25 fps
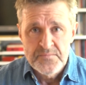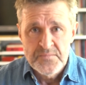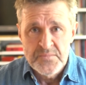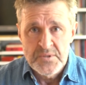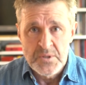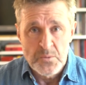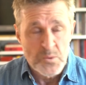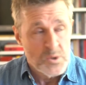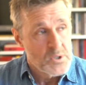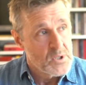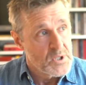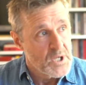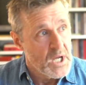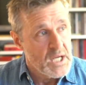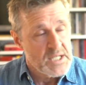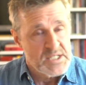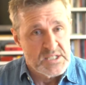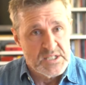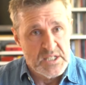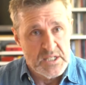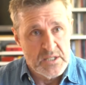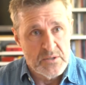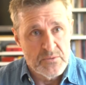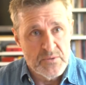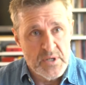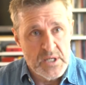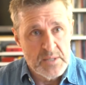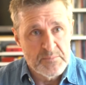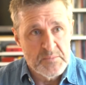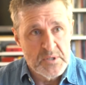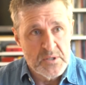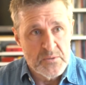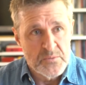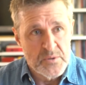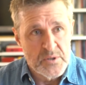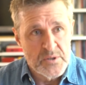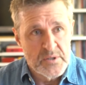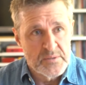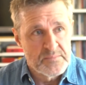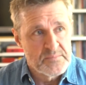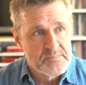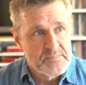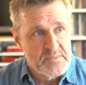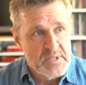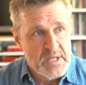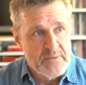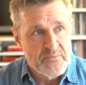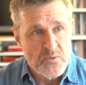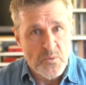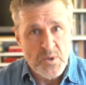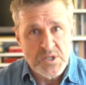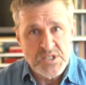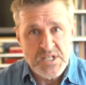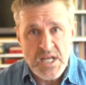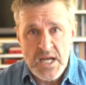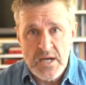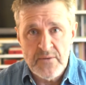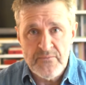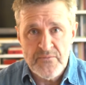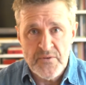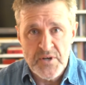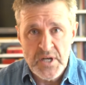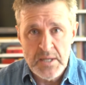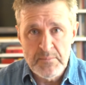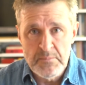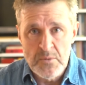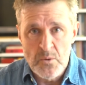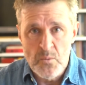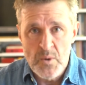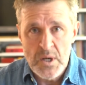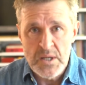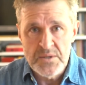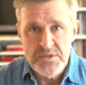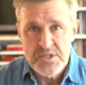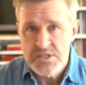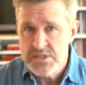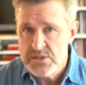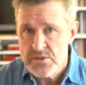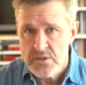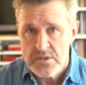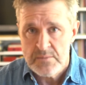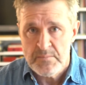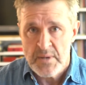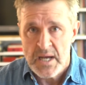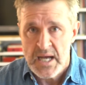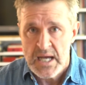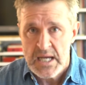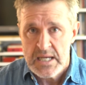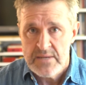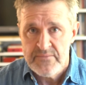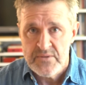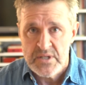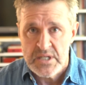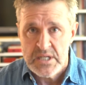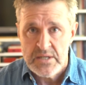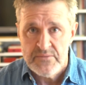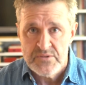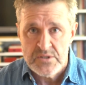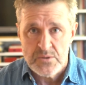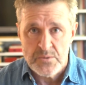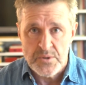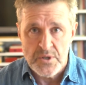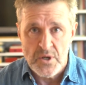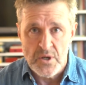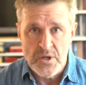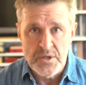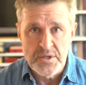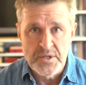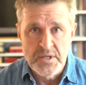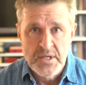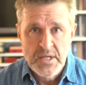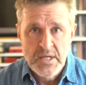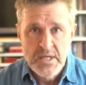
In the world I see around me where everyone's out for number one, this sort of behaviour gives you an odd